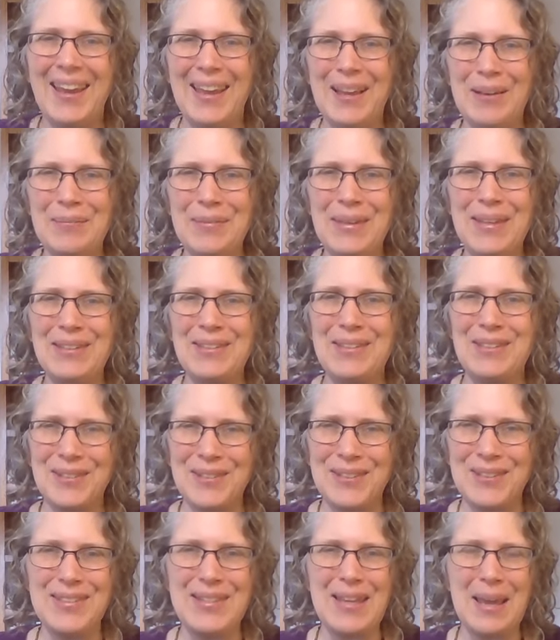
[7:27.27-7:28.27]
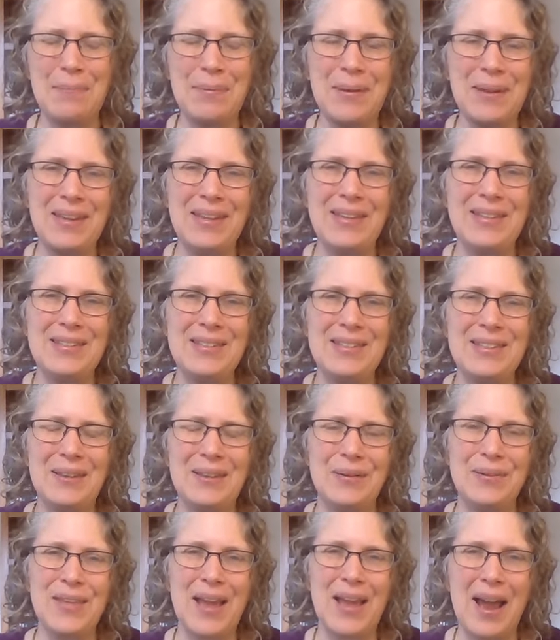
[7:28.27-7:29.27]
it means you're stepping into
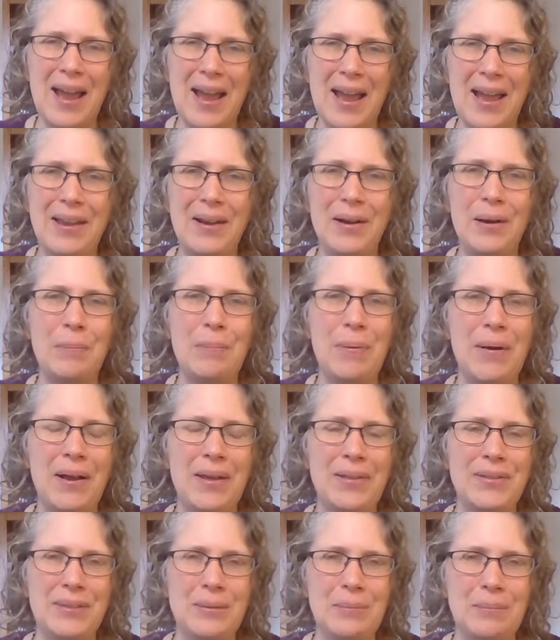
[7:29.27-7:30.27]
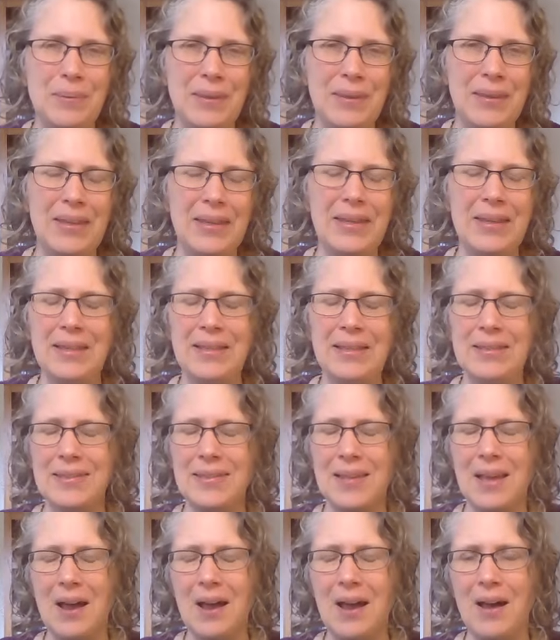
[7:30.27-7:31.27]
those higher
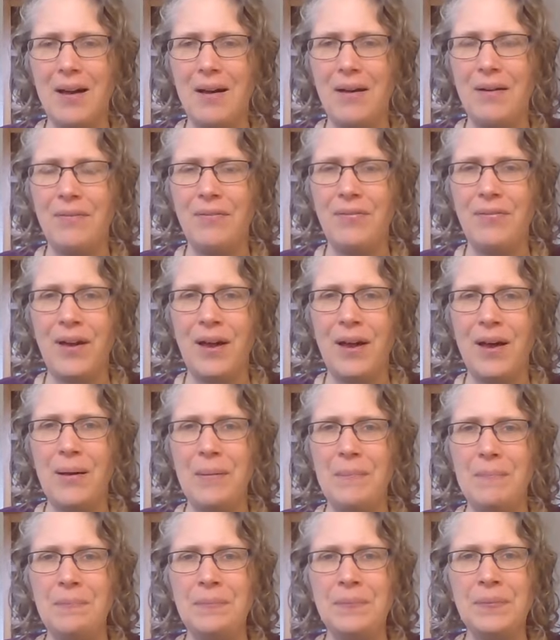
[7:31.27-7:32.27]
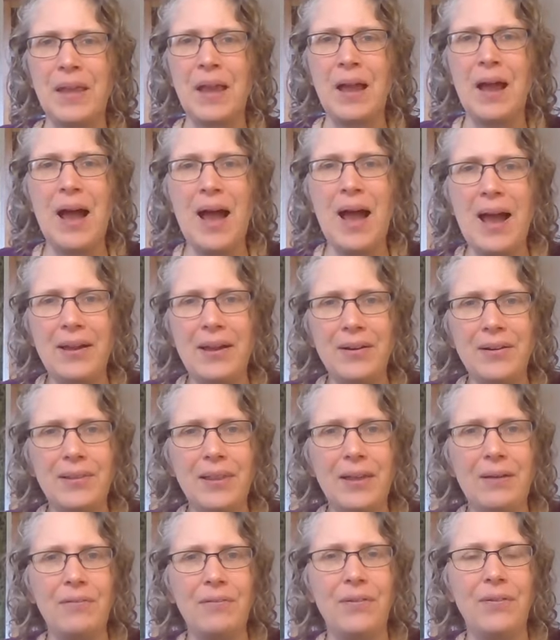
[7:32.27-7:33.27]
possibilities of um, higher
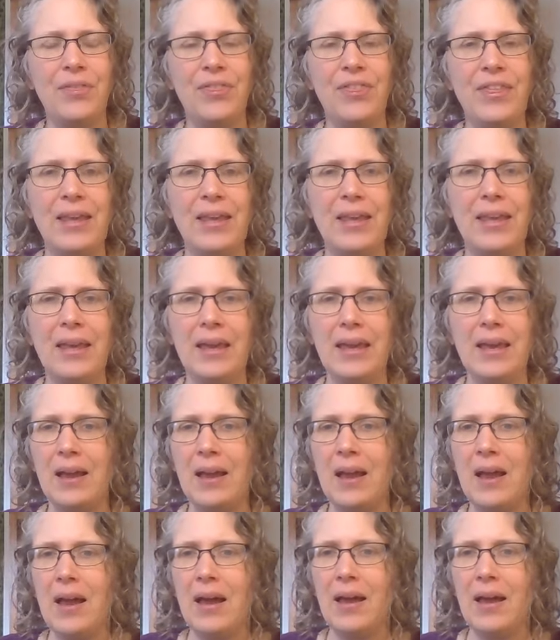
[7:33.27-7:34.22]
level thinking,